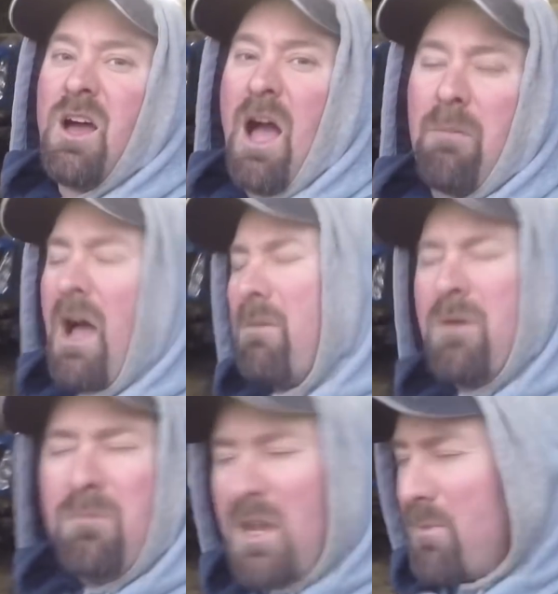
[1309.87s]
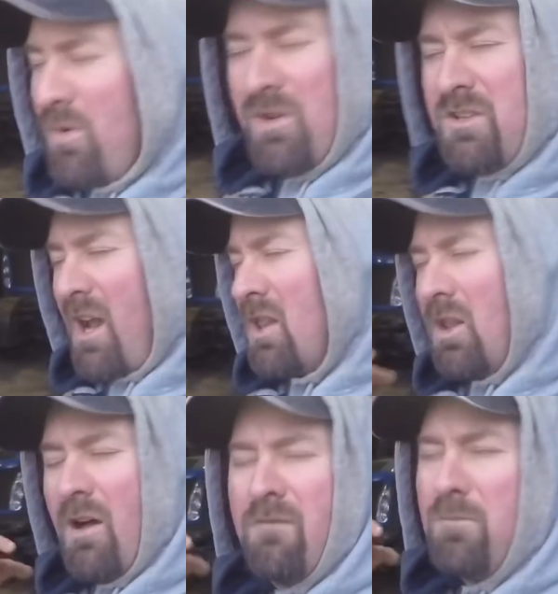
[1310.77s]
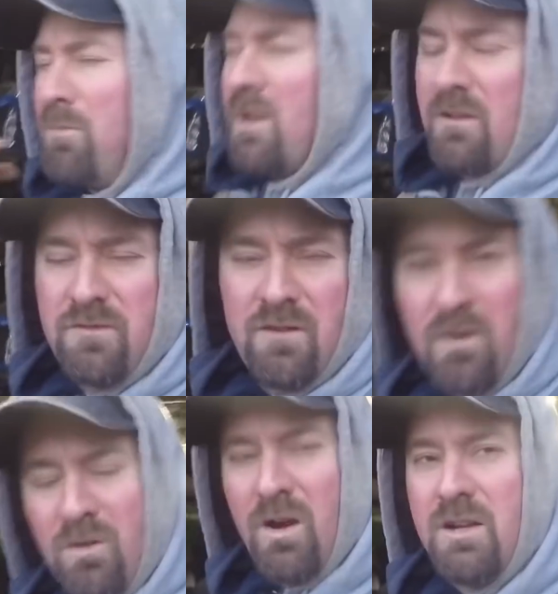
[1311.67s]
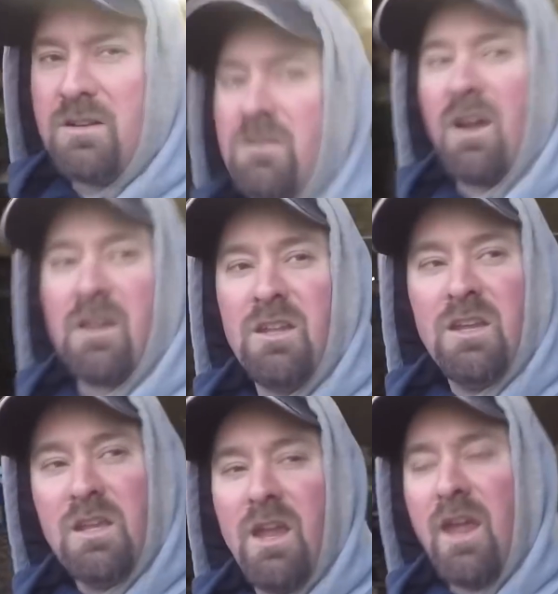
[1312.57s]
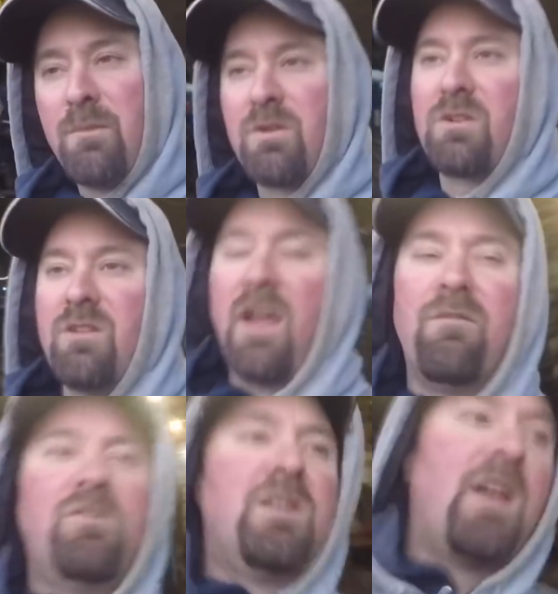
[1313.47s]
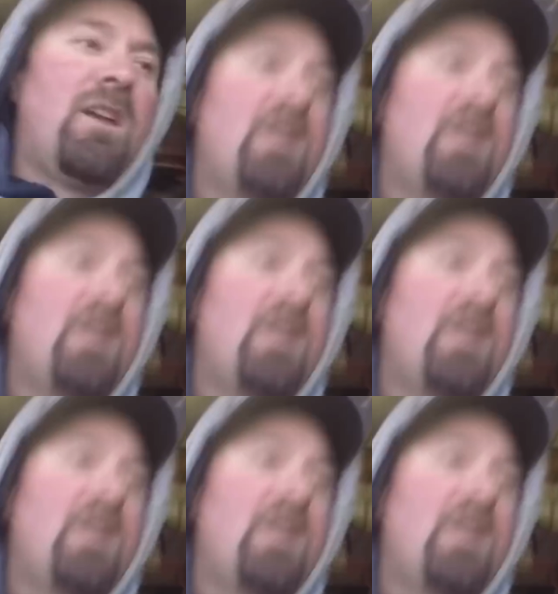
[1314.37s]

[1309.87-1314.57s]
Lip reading: I'm a meat person. I love beef. Oh, I could eat hamburger every day.